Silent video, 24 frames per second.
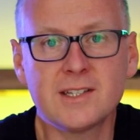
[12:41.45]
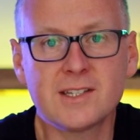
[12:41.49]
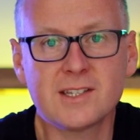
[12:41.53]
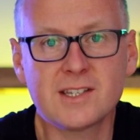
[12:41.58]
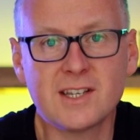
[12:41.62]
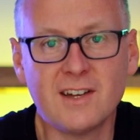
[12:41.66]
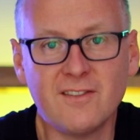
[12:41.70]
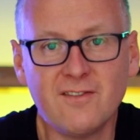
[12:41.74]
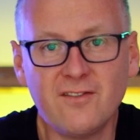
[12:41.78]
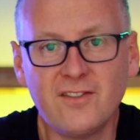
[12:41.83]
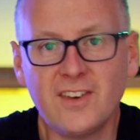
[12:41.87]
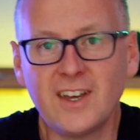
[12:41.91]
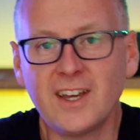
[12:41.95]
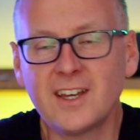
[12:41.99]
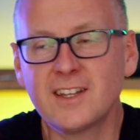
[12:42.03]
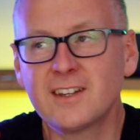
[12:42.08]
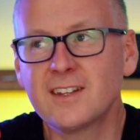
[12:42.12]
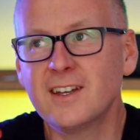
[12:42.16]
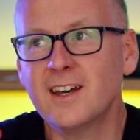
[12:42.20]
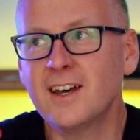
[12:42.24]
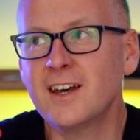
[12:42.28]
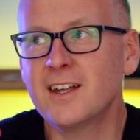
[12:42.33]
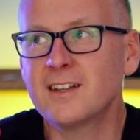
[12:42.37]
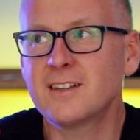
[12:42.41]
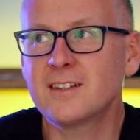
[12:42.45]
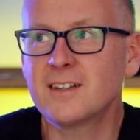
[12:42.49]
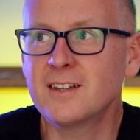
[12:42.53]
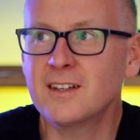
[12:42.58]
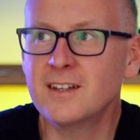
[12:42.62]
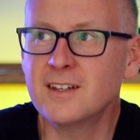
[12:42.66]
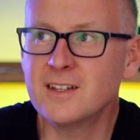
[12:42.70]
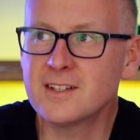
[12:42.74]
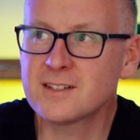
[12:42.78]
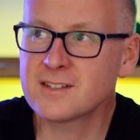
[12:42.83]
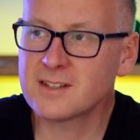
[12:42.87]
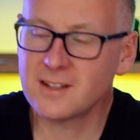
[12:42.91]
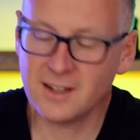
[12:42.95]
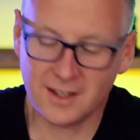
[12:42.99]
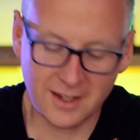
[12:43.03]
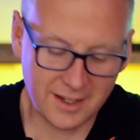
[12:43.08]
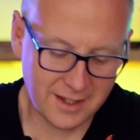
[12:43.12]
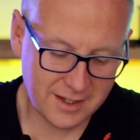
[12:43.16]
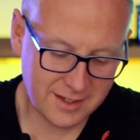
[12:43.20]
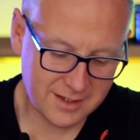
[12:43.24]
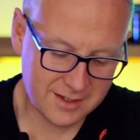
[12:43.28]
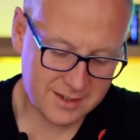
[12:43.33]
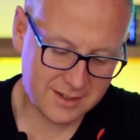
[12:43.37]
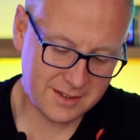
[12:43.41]
something that is
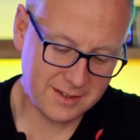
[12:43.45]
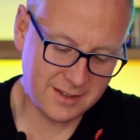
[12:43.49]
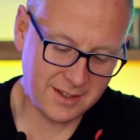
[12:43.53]
like